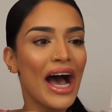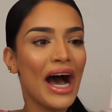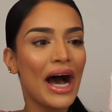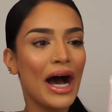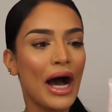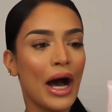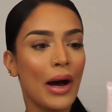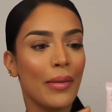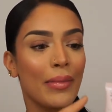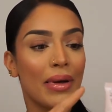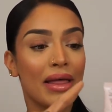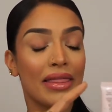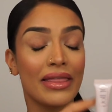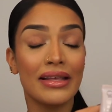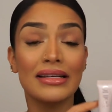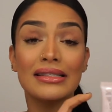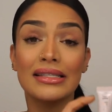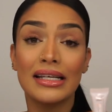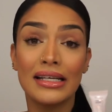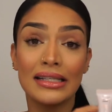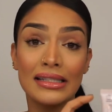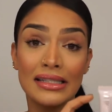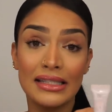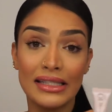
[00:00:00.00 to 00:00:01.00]
Um,
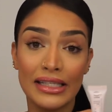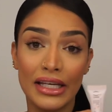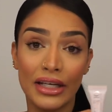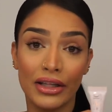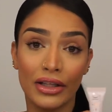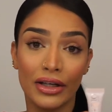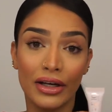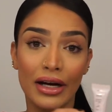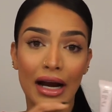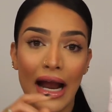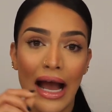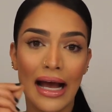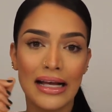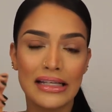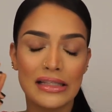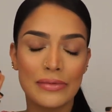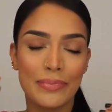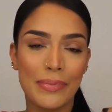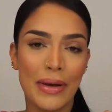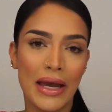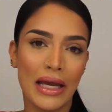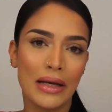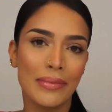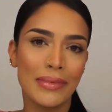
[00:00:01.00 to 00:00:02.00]
this concealer has
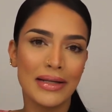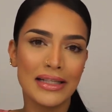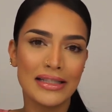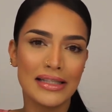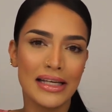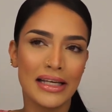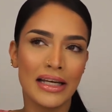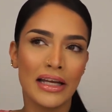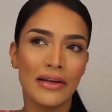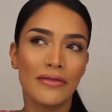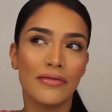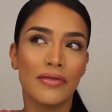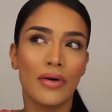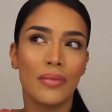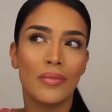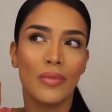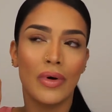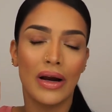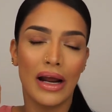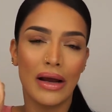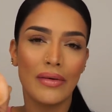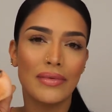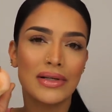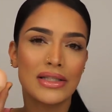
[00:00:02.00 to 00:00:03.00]
pigments in it from
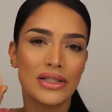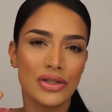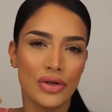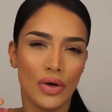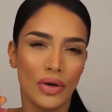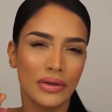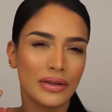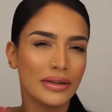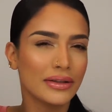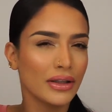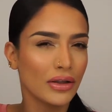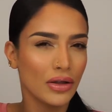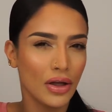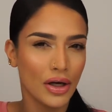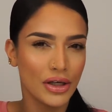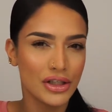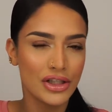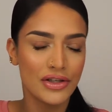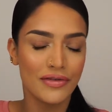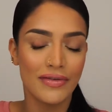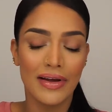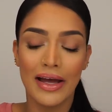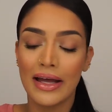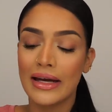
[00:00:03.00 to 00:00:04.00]
what I was told at the
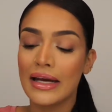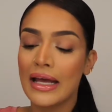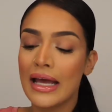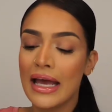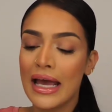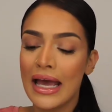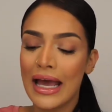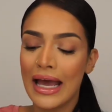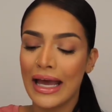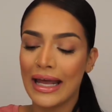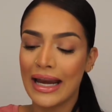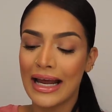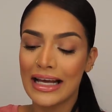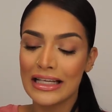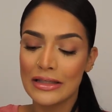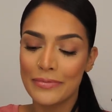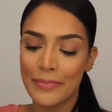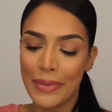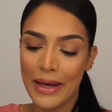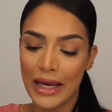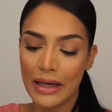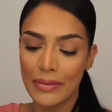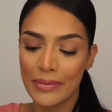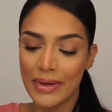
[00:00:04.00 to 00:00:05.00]
launch event. It has
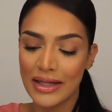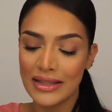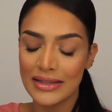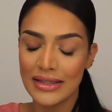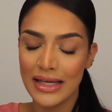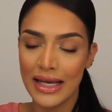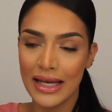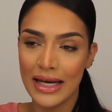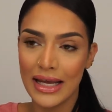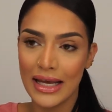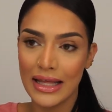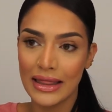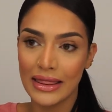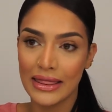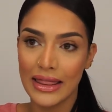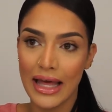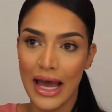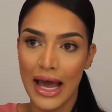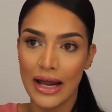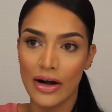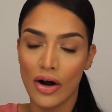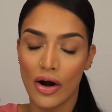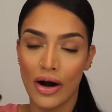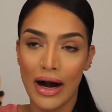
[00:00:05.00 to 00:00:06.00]
pigments in it
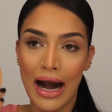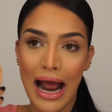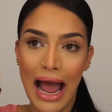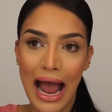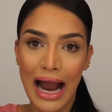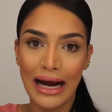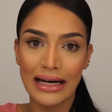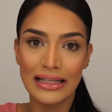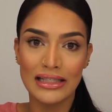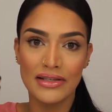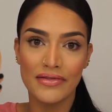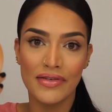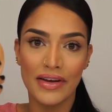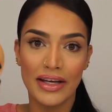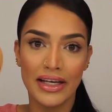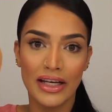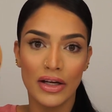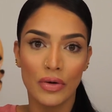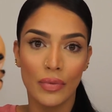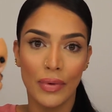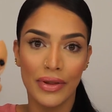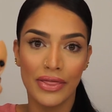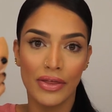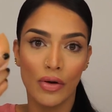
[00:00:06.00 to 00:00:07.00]
that are
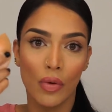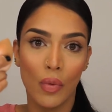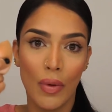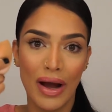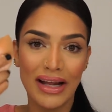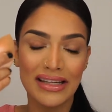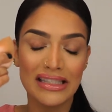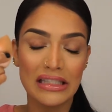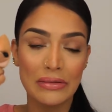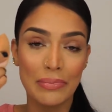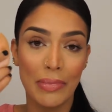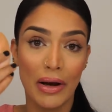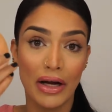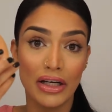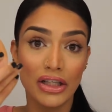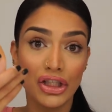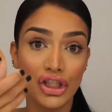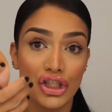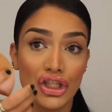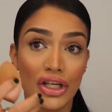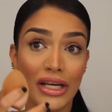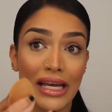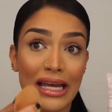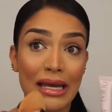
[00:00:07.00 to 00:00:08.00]
activated with a wet
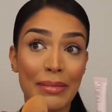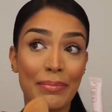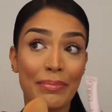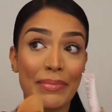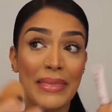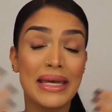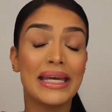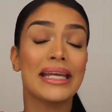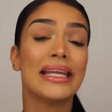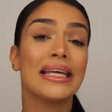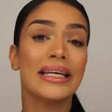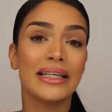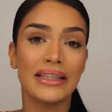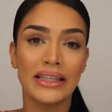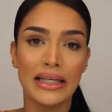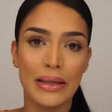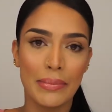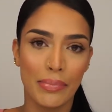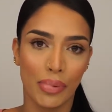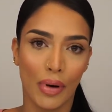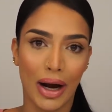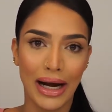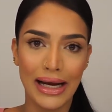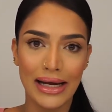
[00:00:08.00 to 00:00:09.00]
sponge to immediately
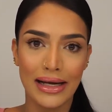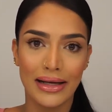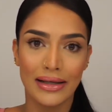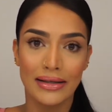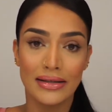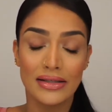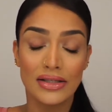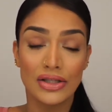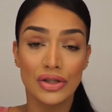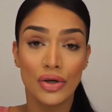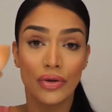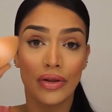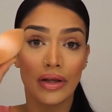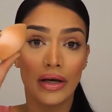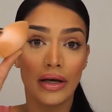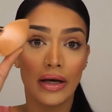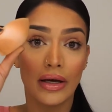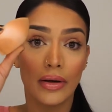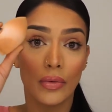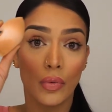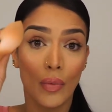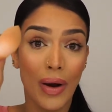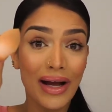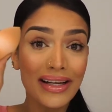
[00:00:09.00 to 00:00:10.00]
brighten. So
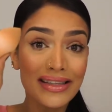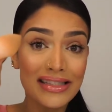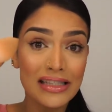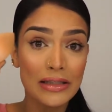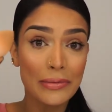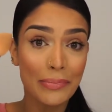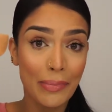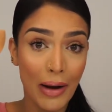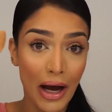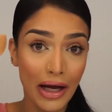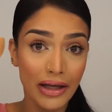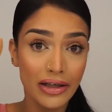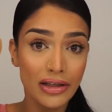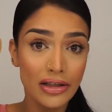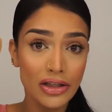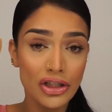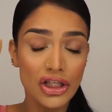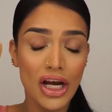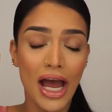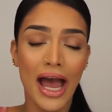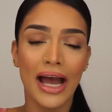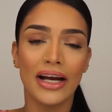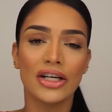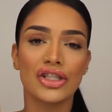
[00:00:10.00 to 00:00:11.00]
the wet
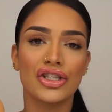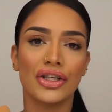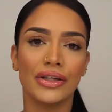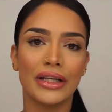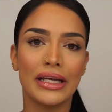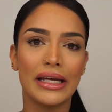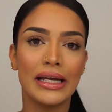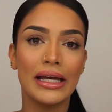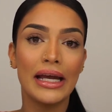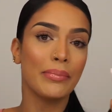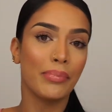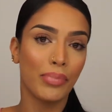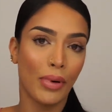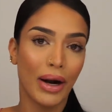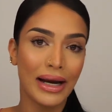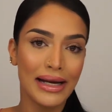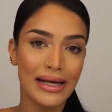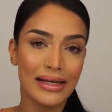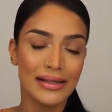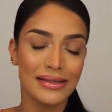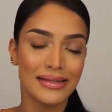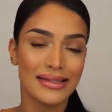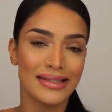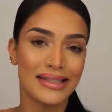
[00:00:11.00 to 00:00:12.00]
sponge actually
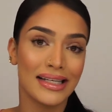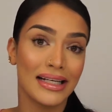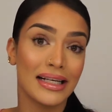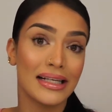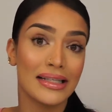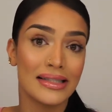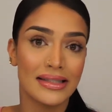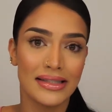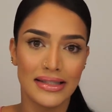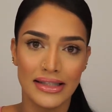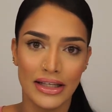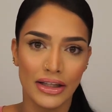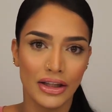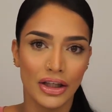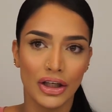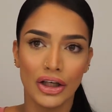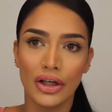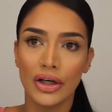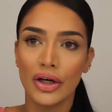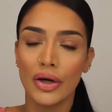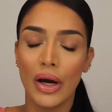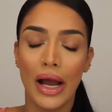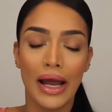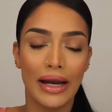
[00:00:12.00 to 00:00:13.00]
brightens the
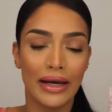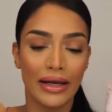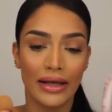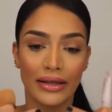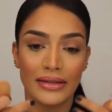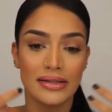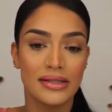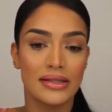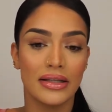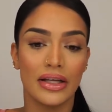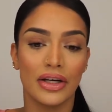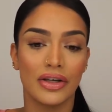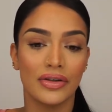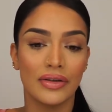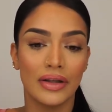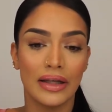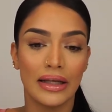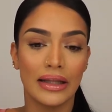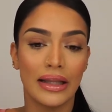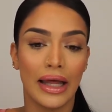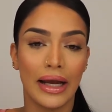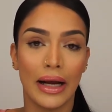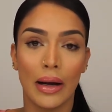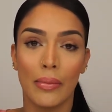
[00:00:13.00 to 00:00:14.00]
concealer and it's
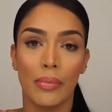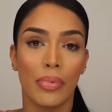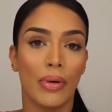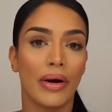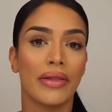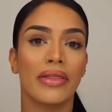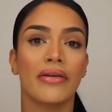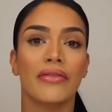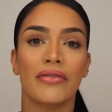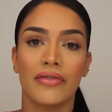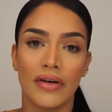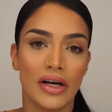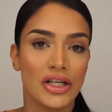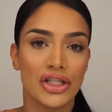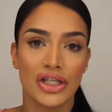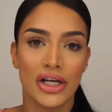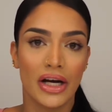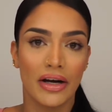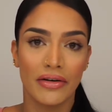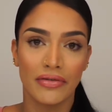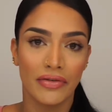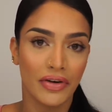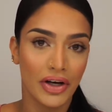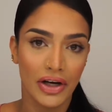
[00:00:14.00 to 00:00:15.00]
literally like a breath of fresh
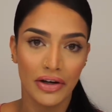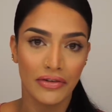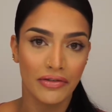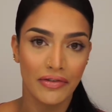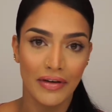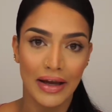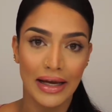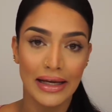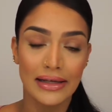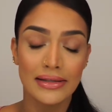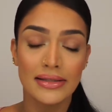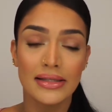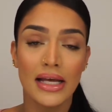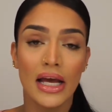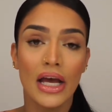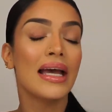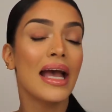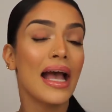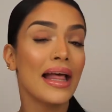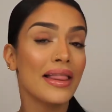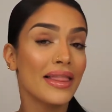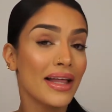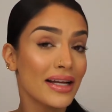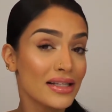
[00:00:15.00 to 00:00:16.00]
air for your face.
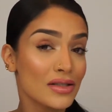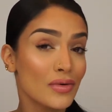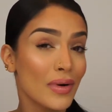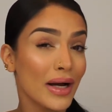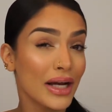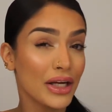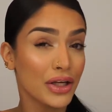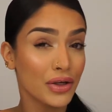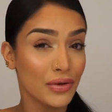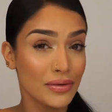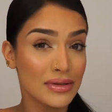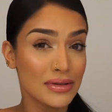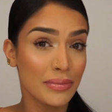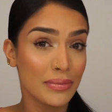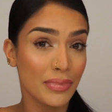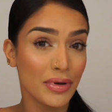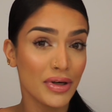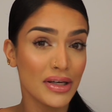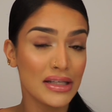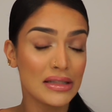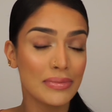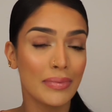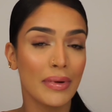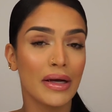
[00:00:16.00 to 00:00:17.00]
And that's why I a
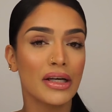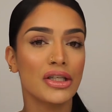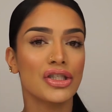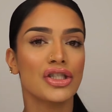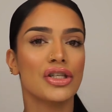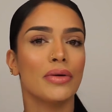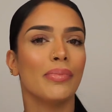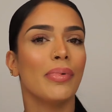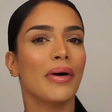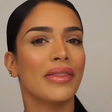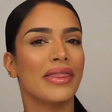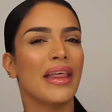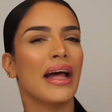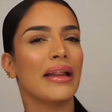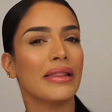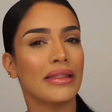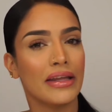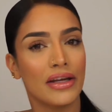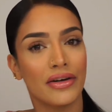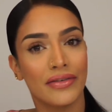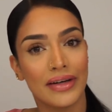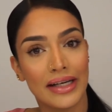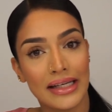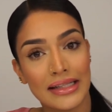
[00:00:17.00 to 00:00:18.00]
beauty sponge to put that
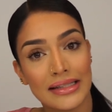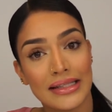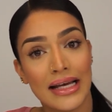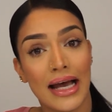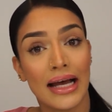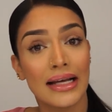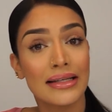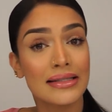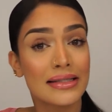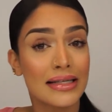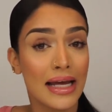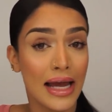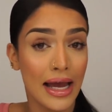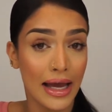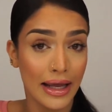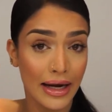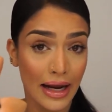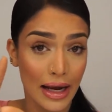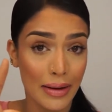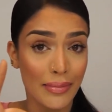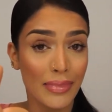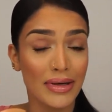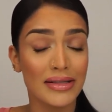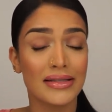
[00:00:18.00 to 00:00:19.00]
theory to test and
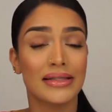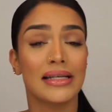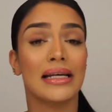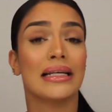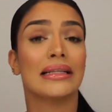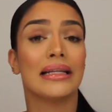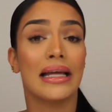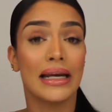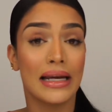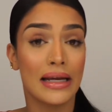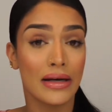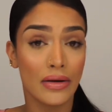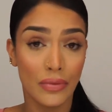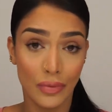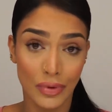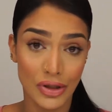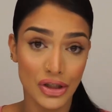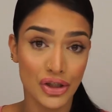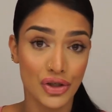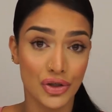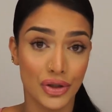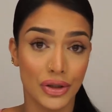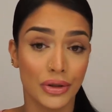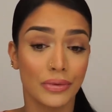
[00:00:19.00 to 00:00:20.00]
I must say that it
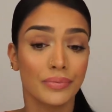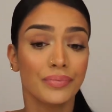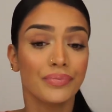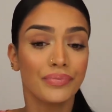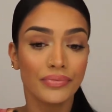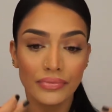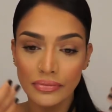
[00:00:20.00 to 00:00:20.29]
was true.